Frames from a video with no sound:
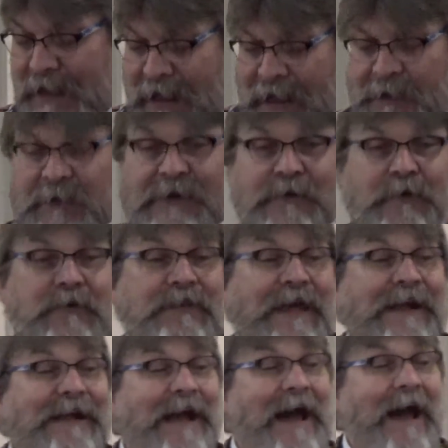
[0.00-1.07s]
And we learn
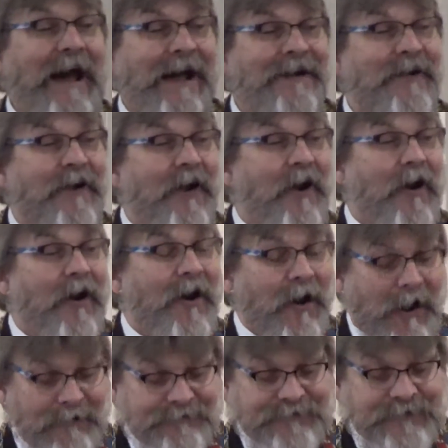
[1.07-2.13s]
that God
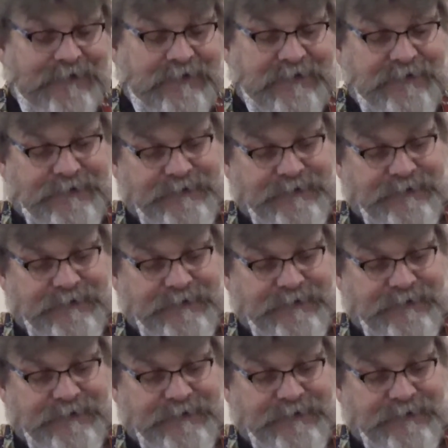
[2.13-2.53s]
often